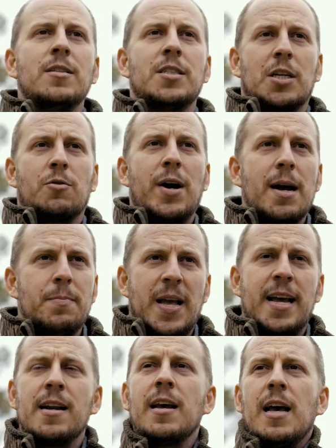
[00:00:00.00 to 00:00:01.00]
just a crab
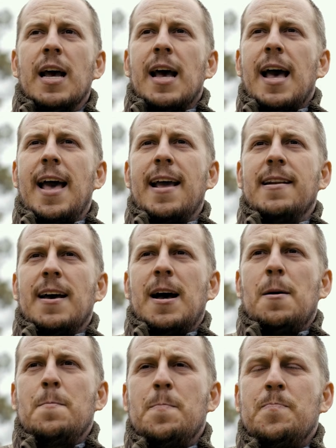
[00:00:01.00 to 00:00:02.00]
net. And
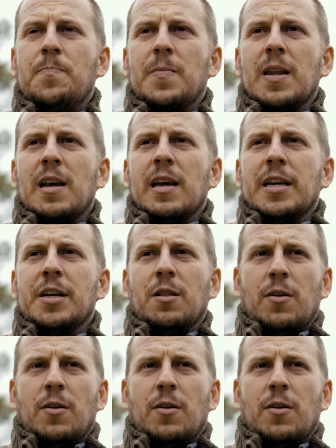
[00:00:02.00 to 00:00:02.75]
you